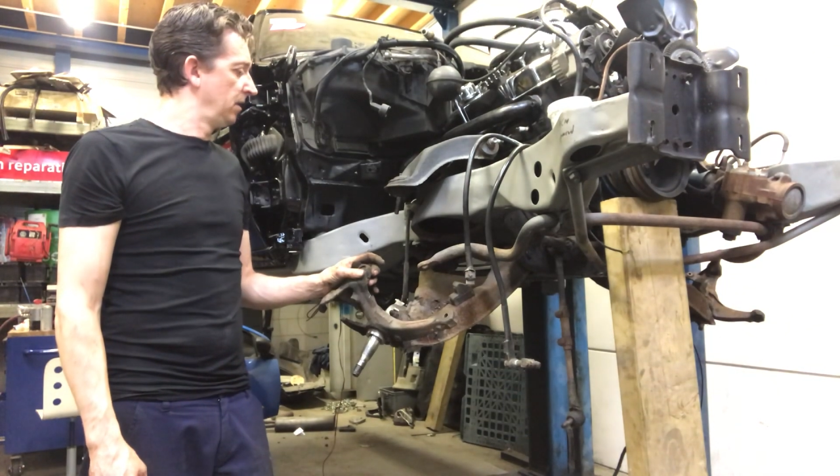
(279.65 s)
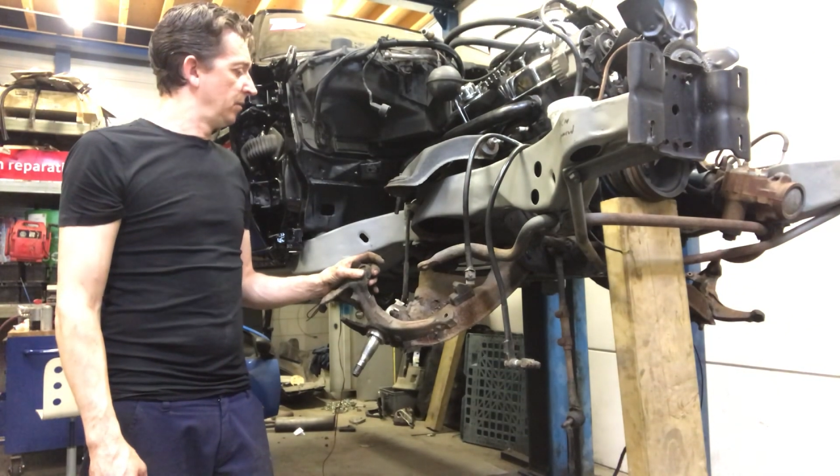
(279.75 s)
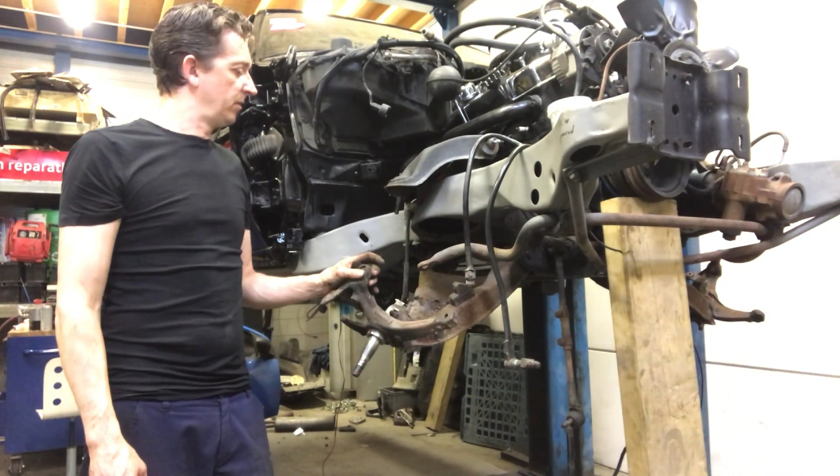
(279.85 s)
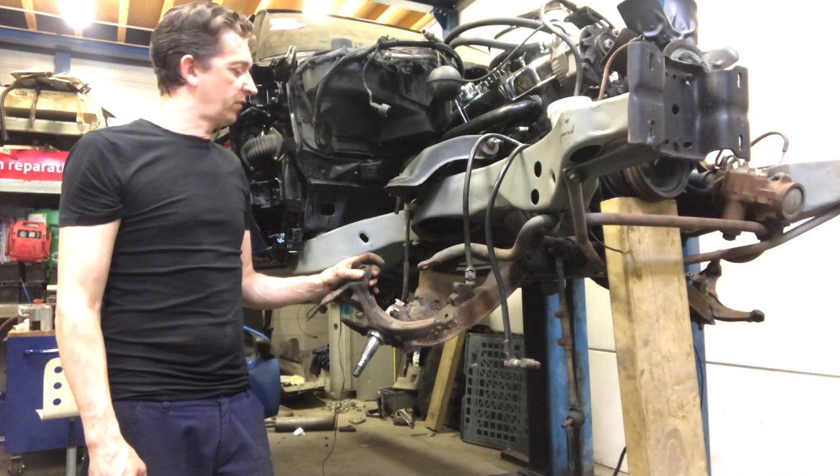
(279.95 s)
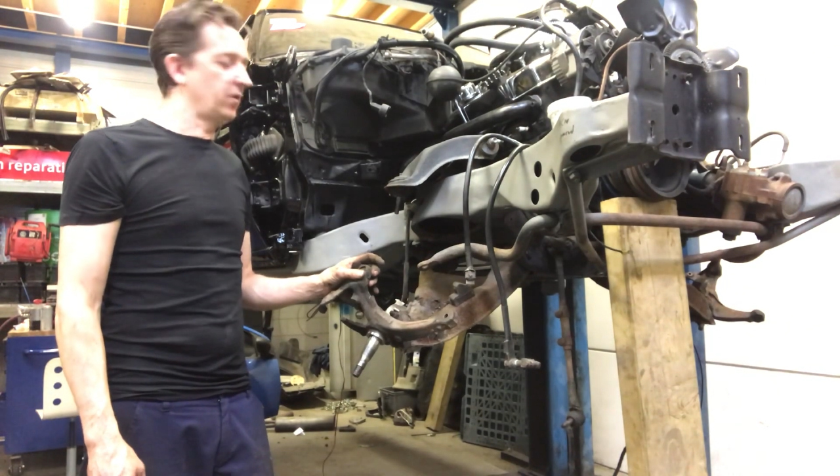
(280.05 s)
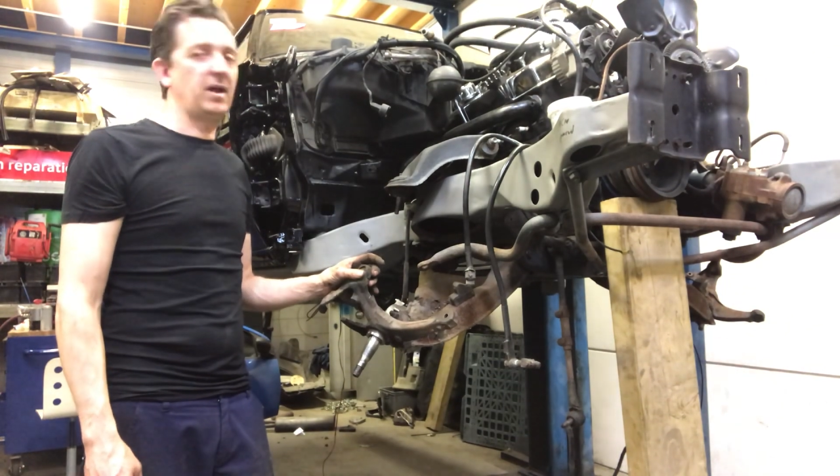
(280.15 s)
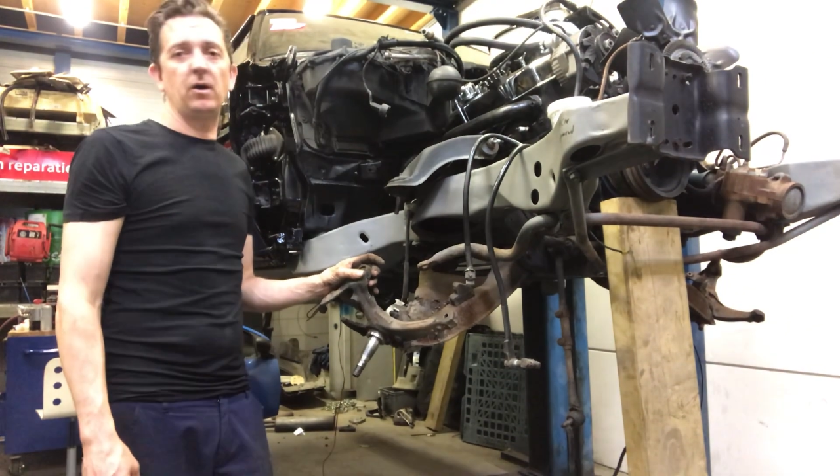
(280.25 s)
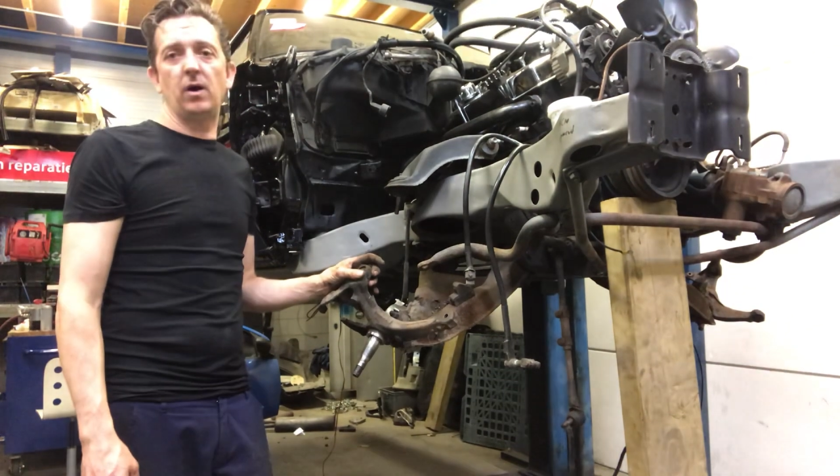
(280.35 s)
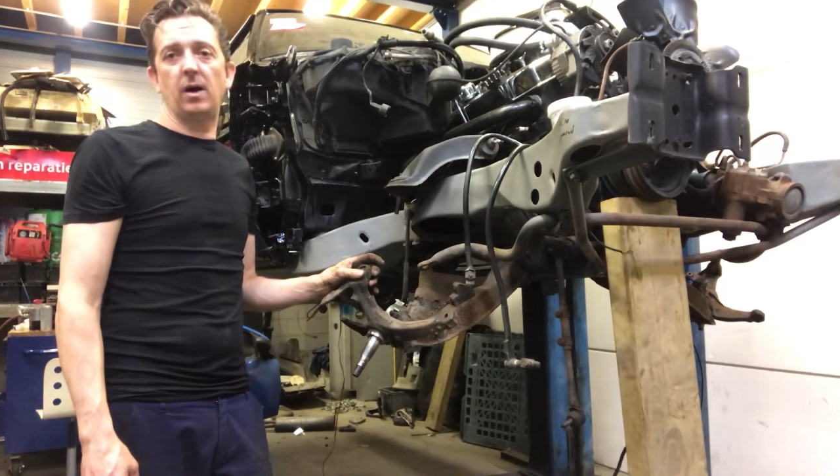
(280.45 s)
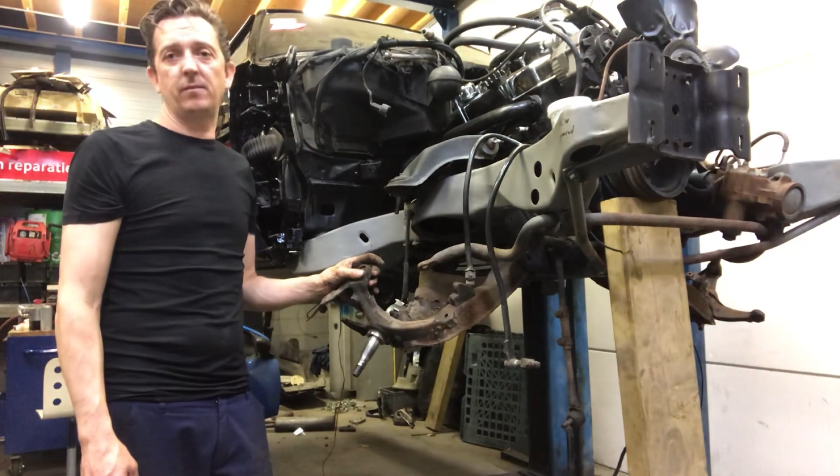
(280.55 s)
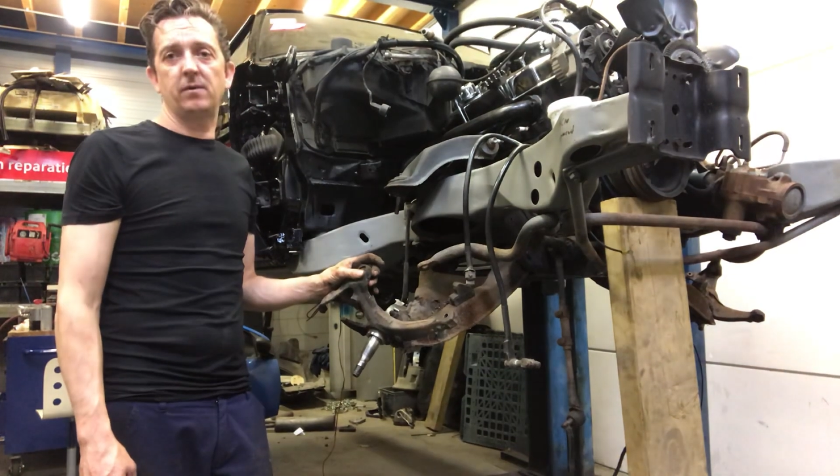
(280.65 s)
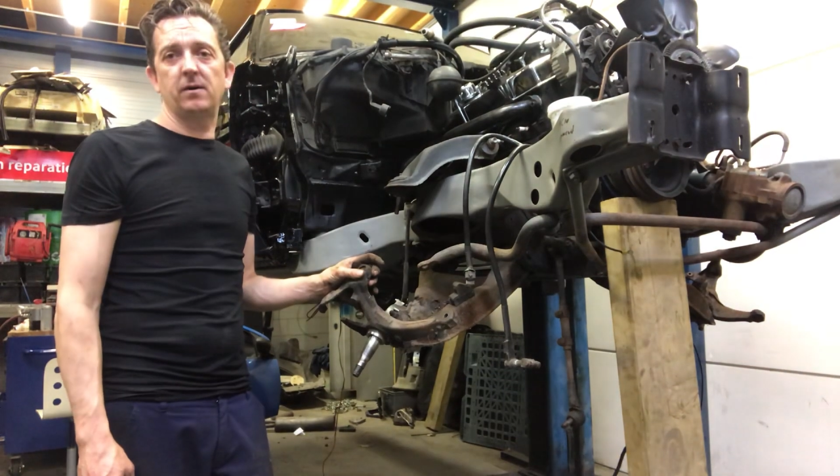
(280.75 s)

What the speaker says: But for now I'm